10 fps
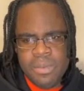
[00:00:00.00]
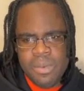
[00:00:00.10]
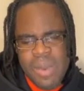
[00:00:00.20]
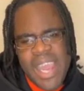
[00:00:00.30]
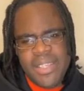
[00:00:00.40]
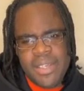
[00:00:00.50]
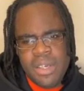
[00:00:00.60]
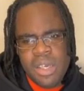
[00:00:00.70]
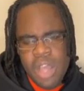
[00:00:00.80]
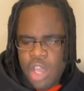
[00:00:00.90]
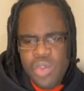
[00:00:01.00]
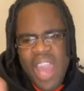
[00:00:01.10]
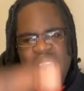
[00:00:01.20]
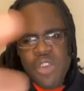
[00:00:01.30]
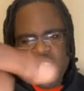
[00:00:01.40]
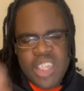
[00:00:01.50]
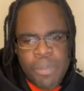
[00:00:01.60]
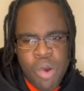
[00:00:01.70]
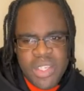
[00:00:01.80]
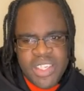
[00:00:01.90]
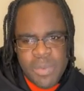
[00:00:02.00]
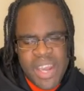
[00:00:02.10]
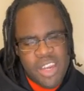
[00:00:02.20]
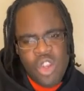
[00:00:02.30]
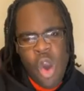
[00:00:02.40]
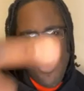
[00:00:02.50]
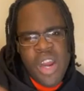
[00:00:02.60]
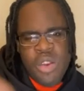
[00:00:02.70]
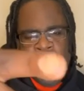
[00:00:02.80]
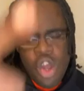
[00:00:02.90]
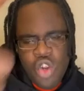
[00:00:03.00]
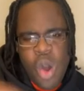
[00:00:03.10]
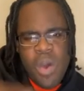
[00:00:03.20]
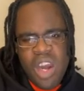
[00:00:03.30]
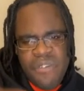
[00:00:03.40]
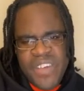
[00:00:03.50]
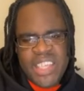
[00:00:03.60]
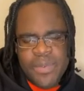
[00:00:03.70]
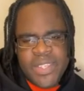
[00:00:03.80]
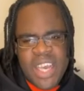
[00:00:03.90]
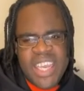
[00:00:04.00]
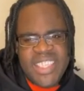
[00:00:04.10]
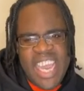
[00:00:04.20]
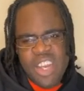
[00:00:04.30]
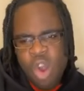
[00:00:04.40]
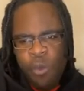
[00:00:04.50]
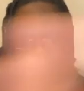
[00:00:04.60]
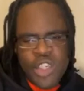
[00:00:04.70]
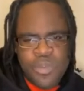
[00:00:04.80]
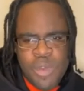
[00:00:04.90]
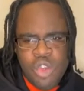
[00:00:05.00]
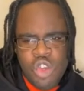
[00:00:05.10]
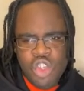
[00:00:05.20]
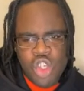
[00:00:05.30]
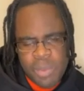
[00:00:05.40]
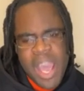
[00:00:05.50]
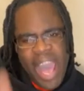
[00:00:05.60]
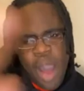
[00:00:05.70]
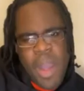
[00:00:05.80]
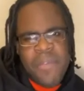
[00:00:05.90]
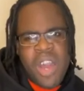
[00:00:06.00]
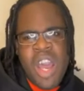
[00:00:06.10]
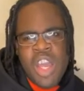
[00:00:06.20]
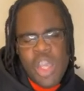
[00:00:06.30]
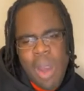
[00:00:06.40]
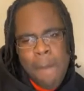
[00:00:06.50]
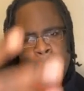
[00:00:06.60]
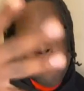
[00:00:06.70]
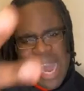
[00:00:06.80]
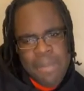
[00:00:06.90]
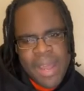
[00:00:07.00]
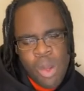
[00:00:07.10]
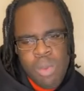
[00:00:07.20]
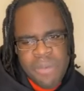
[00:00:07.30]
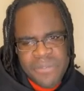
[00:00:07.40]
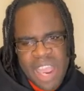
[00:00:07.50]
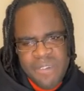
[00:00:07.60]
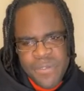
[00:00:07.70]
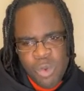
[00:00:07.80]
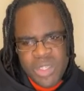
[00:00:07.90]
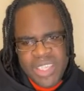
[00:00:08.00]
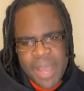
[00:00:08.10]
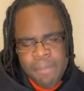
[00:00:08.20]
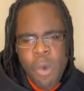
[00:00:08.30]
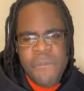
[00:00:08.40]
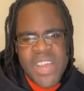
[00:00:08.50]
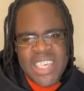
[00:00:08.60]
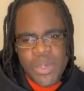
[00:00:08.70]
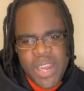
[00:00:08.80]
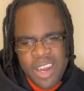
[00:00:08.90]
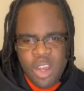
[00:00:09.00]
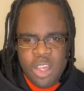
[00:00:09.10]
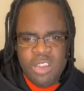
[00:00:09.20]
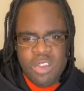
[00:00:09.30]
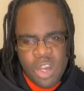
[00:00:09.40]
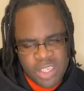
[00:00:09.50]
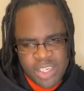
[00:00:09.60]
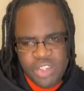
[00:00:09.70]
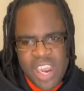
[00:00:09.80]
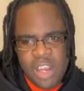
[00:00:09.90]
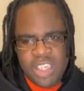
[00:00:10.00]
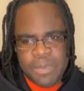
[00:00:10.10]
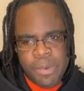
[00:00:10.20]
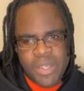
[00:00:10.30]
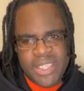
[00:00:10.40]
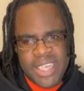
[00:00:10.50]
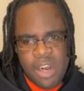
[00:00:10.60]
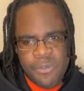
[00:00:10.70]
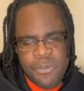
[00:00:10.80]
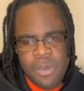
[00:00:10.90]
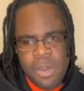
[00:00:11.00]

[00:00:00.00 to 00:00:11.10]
right? You have your supporters already. No one on no one on the face of the sun can take no views from your YouTube. However, you are bad man the one for your views there. Move for so they look a dirty drunk spirit self.